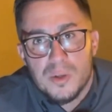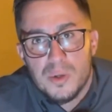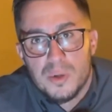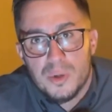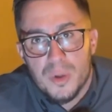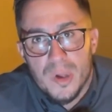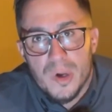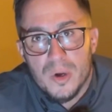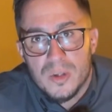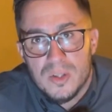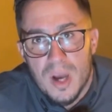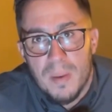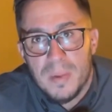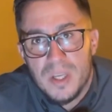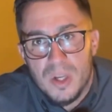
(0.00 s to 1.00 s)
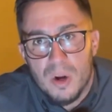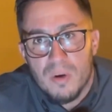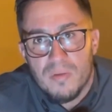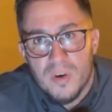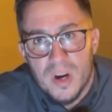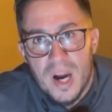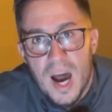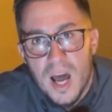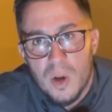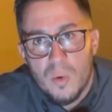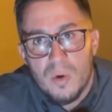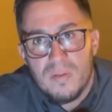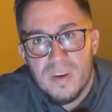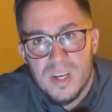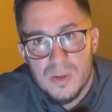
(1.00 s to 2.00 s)
is usually a good time of year for condo
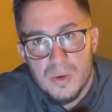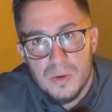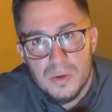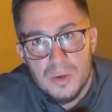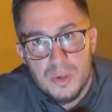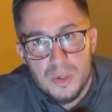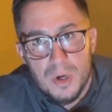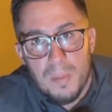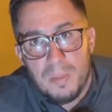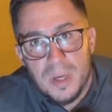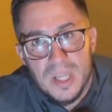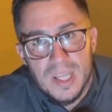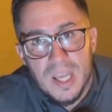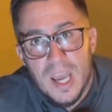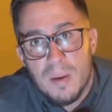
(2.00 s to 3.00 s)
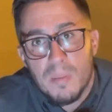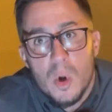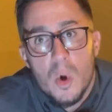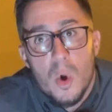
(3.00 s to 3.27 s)
investors to jump into the game,